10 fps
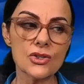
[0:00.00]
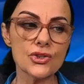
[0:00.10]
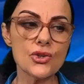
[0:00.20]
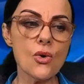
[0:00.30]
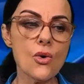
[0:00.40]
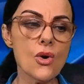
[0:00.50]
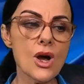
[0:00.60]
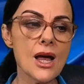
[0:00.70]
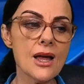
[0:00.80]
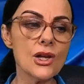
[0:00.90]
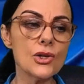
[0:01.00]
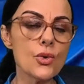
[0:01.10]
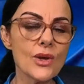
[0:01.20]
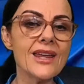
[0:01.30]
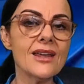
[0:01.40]
you're
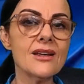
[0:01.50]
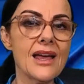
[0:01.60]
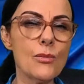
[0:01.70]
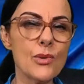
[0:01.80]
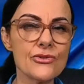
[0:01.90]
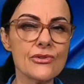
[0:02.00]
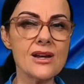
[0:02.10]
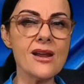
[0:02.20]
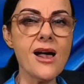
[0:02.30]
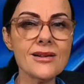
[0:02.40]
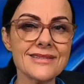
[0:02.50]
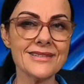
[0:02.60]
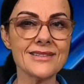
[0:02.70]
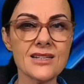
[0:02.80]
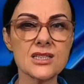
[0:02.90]
looking at whether a
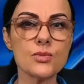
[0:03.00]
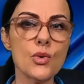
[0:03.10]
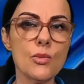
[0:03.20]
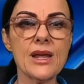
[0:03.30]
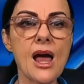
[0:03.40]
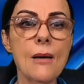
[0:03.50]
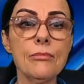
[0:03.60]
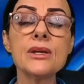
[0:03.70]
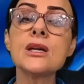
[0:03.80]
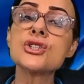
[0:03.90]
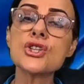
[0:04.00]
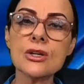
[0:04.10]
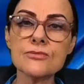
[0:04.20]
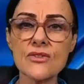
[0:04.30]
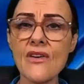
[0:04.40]
narcissist will be happy in
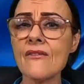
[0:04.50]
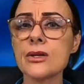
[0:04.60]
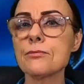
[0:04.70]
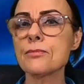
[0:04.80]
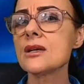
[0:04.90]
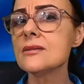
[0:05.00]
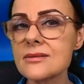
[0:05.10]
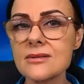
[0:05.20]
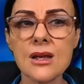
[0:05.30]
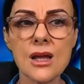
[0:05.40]
terms of having peace